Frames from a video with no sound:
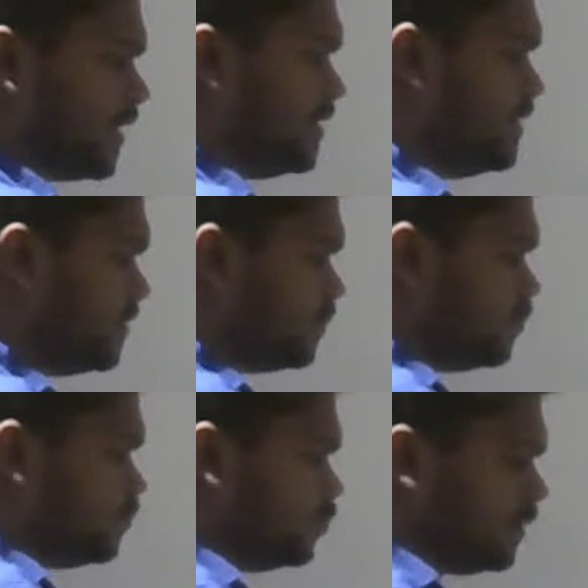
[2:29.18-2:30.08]
They will
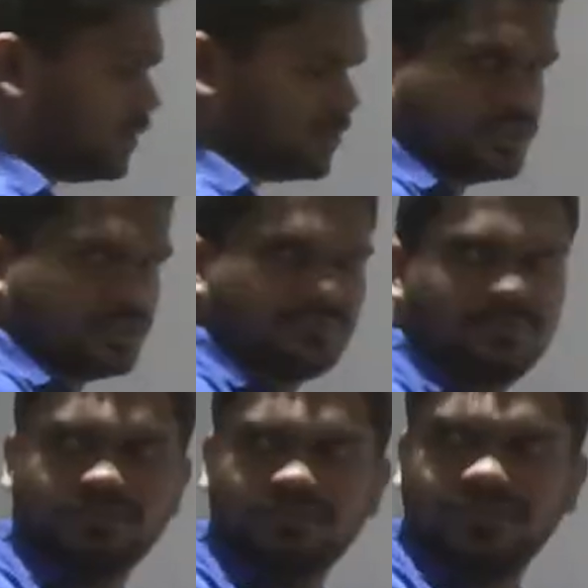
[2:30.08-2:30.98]
pull across a
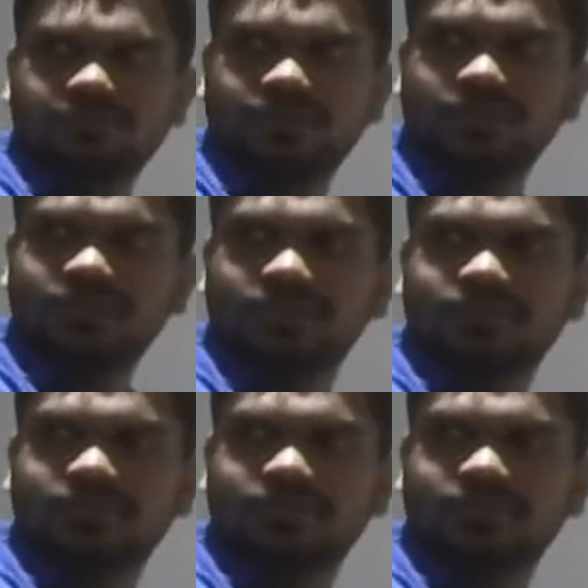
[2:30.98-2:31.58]
very big,